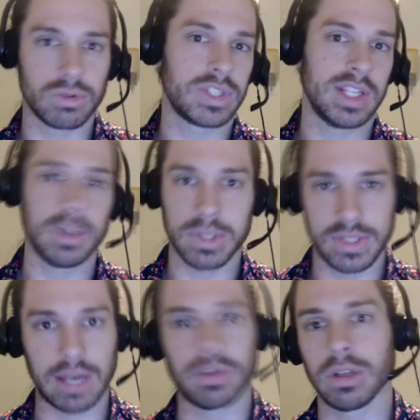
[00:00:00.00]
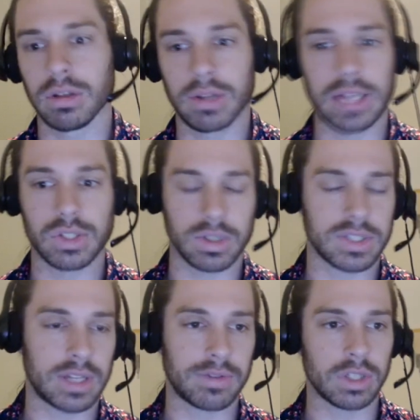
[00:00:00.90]
see you at 7, that sort of
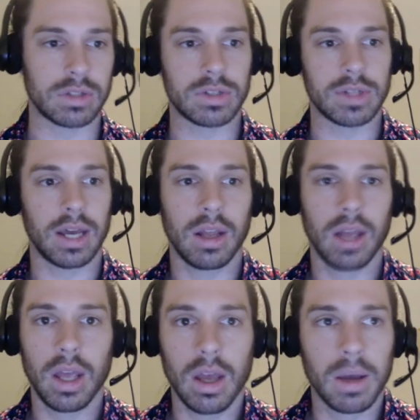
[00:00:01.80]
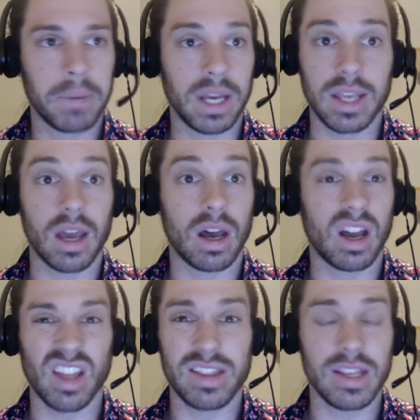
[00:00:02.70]
stuff, don't do that. Right. But yeah,
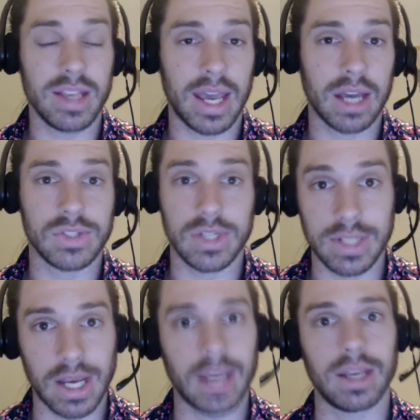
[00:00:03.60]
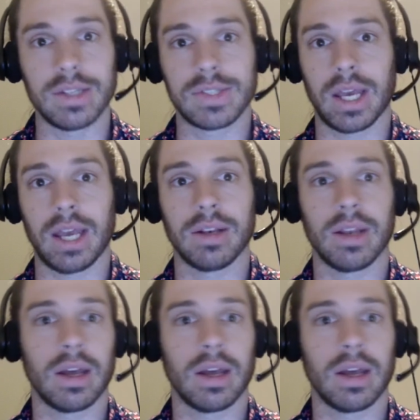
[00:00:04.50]
I think how's your days and